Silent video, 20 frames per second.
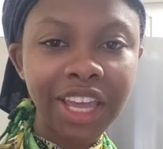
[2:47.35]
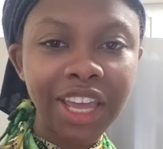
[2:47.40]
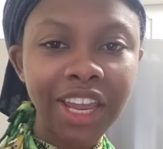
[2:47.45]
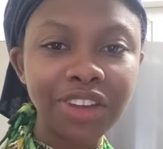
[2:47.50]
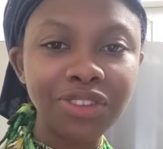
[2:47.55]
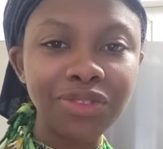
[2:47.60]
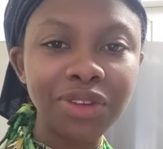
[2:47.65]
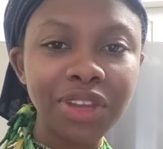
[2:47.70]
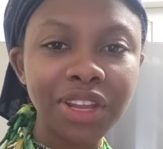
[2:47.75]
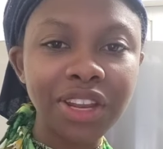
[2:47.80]

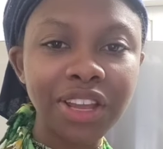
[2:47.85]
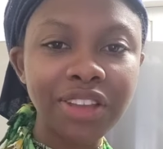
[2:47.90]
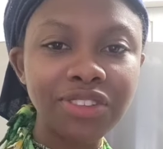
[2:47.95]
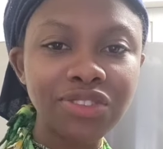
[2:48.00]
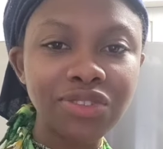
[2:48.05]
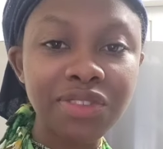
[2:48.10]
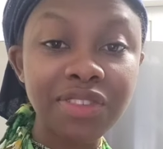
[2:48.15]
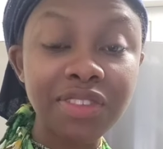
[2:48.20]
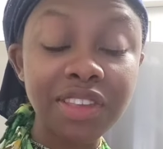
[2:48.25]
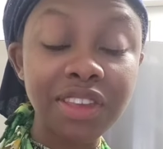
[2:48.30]
And you
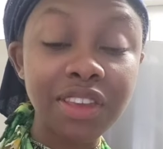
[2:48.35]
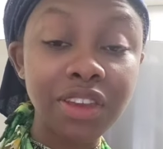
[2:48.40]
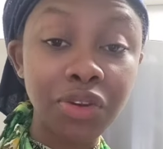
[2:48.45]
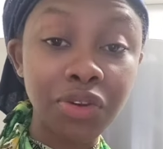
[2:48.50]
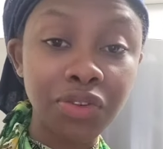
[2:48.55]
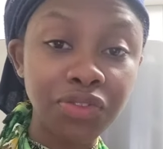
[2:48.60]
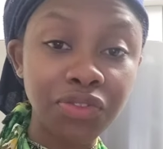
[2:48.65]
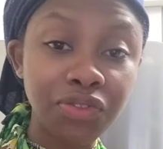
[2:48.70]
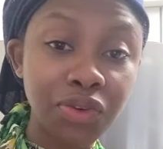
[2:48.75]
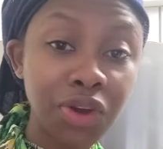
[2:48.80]
cannot just take
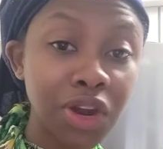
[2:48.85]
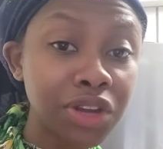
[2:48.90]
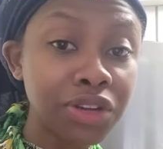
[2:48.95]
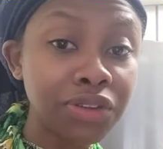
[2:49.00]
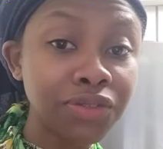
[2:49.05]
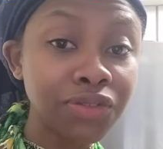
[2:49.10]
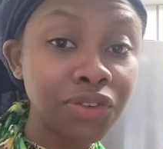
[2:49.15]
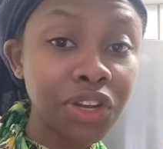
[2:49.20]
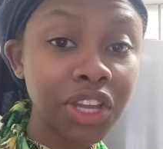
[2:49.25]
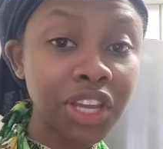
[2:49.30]
care of
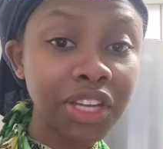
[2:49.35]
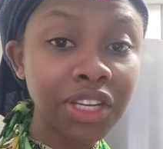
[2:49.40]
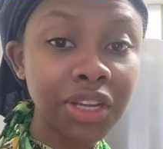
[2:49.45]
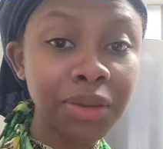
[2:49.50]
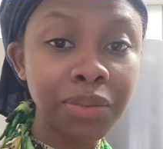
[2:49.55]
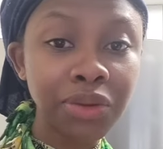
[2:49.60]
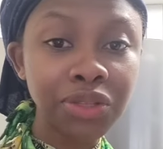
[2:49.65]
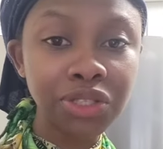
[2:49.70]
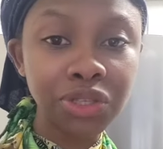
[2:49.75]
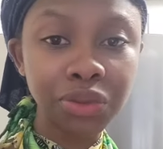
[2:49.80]
one, forget
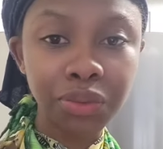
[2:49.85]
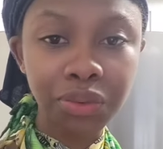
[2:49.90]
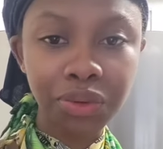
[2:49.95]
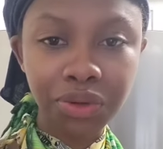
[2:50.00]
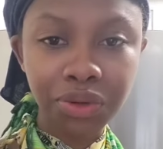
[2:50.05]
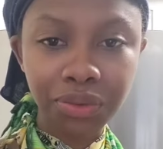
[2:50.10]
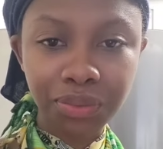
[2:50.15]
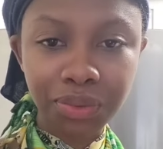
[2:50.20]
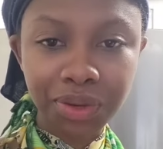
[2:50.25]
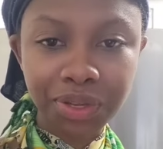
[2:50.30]
about the
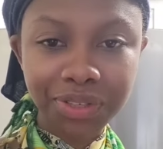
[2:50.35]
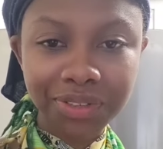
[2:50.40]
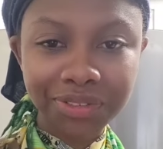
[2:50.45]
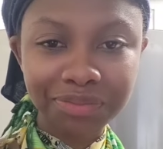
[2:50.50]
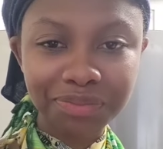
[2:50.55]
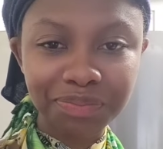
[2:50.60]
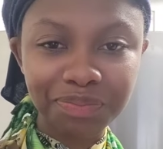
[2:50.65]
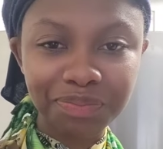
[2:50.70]
other one.